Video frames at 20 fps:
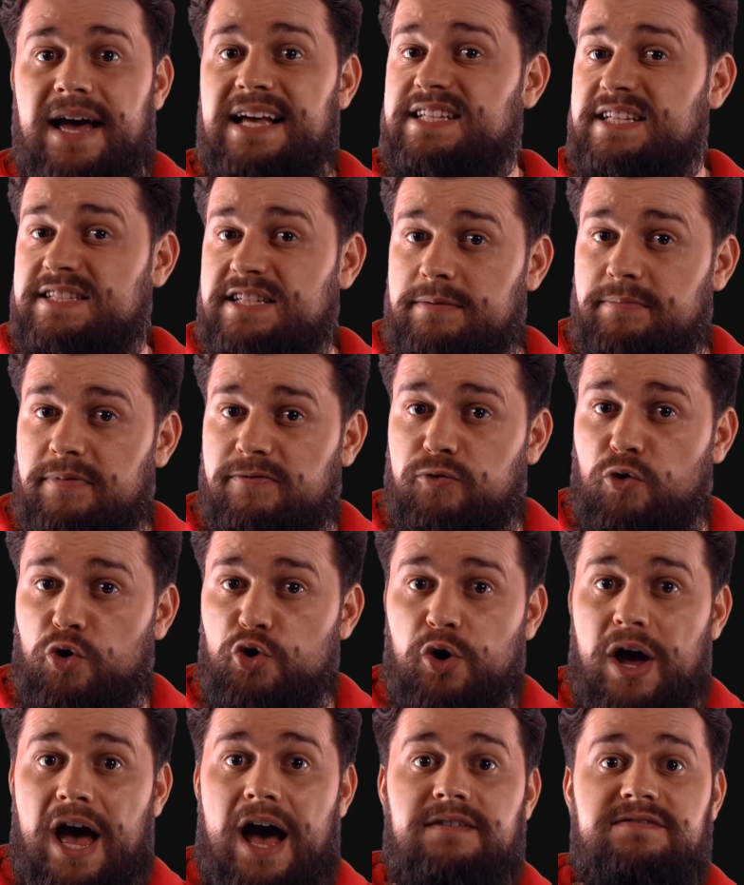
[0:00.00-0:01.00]
As I said before,
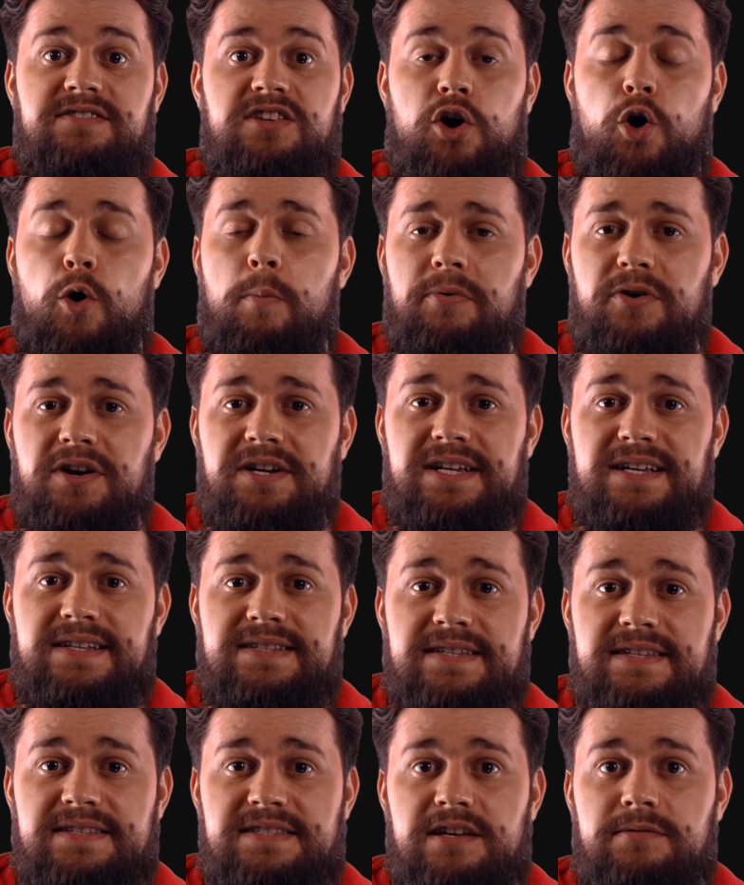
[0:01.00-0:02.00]
you have the operating
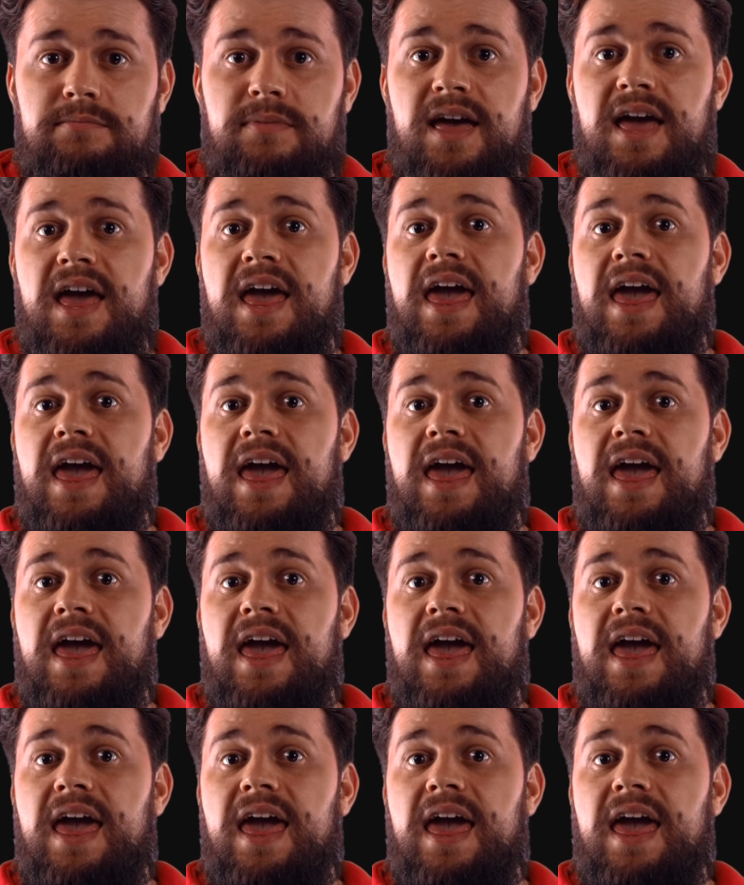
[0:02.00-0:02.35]
system,